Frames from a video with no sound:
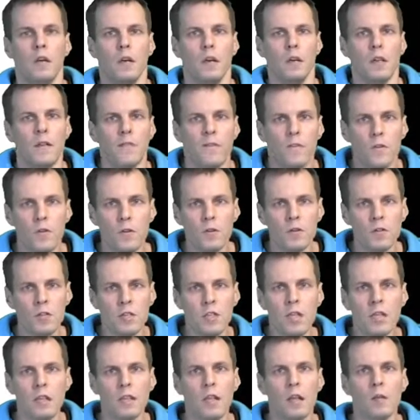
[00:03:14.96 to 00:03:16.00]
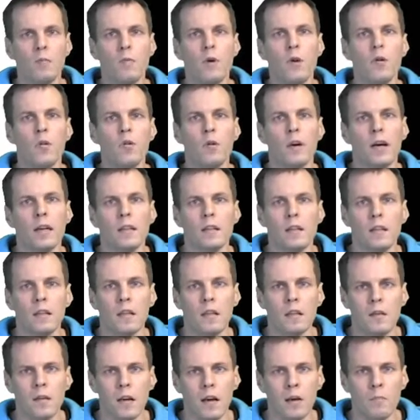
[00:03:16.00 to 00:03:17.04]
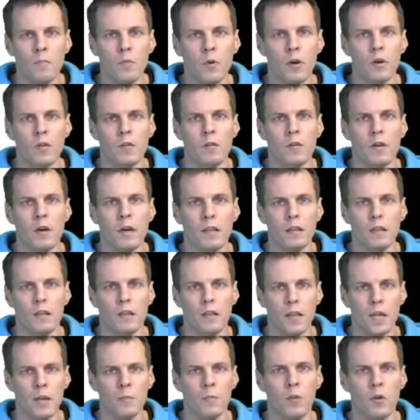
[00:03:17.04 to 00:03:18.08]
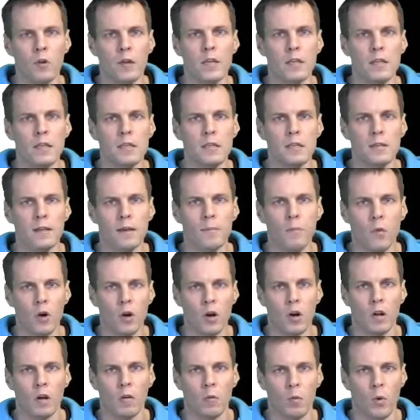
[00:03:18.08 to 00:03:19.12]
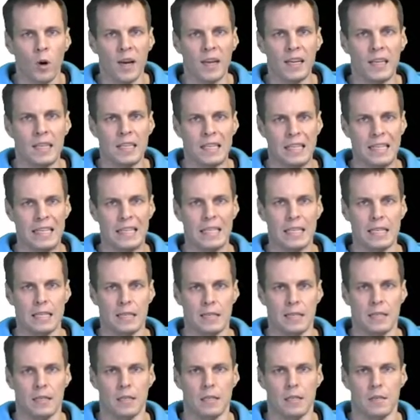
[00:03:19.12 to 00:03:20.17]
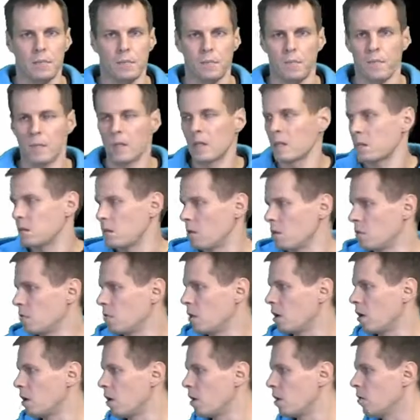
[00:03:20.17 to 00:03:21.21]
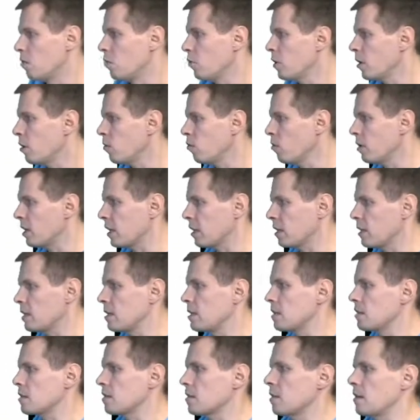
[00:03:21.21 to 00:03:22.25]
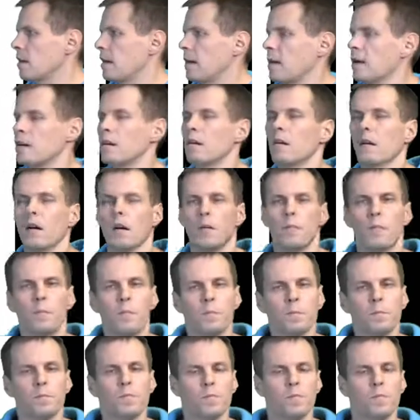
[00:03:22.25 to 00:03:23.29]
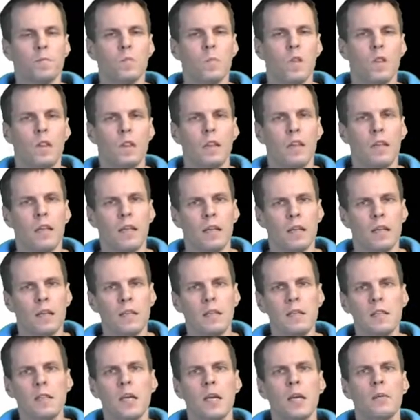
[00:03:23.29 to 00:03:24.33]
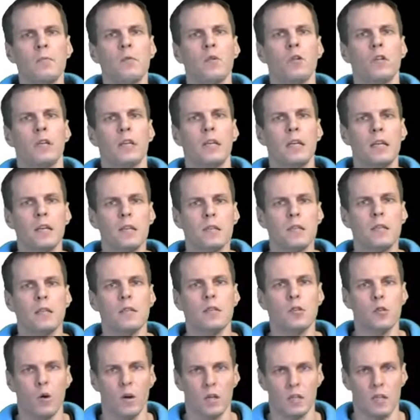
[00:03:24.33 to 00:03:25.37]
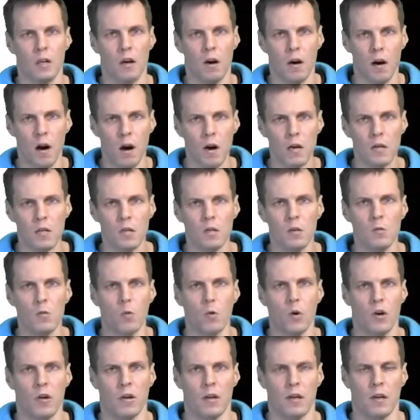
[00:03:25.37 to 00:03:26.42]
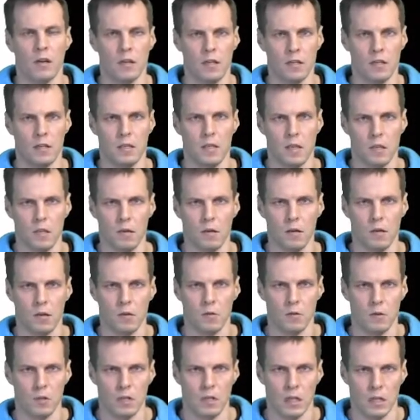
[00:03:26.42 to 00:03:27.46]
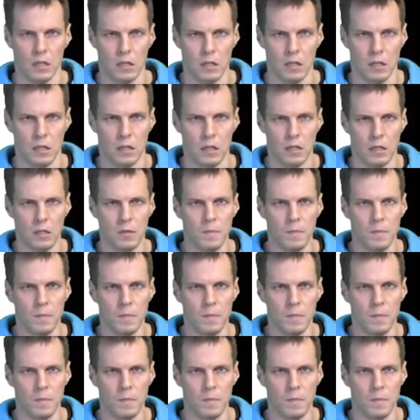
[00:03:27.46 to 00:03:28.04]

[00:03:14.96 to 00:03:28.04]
The first thing that we look at the number at the table is the model quality indices. So we look at this, and in this table, the indices show us R-square and adjusted R-square statistics.